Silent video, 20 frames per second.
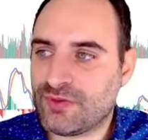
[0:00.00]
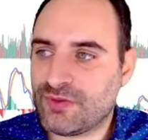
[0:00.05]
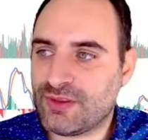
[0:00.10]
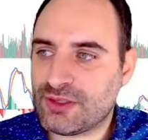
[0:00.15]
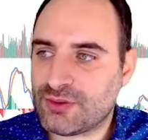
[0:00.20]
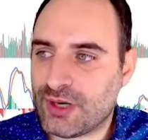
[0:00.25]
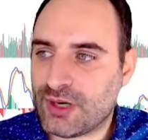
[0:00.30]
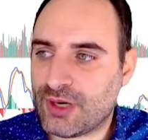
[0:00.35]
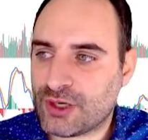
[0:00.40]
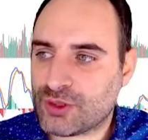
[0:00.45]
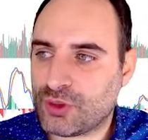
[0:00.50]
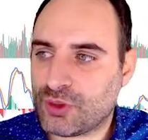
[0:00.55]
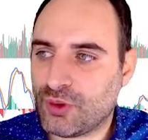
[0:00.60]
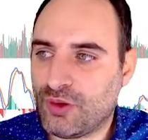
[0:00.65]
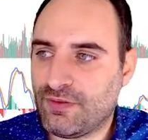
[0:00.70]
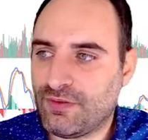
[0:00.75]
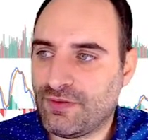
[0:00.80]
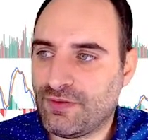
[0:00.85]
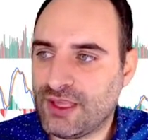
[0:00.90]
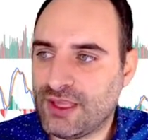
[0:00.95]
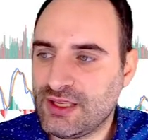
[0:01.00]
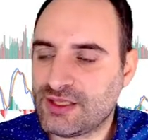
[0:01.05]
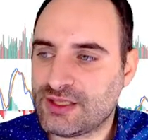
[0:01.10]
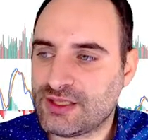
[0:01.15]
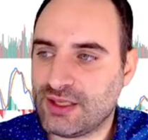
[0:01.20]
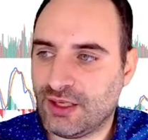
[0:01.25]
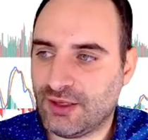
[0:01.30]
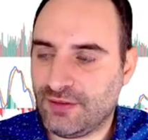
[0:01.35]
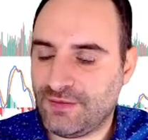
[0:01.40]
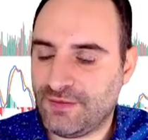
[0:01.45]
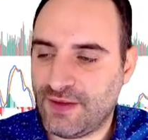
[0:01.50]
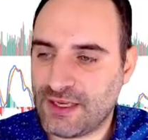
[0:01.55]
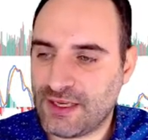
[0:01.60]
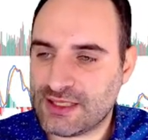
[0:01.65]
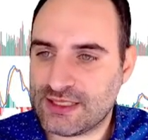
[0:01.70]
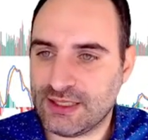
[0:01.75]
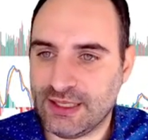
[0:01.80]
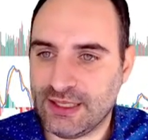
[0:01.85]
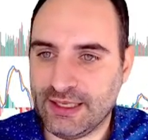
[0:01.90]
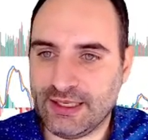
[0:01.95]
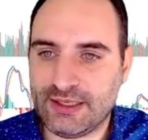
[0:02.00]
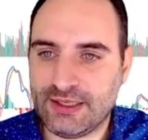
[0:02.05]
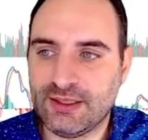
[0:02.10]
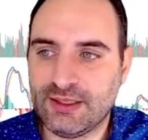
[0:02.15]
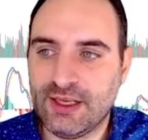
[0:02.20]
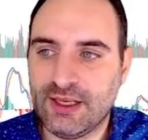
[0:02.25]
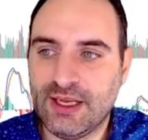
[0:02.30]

structure of this first leg,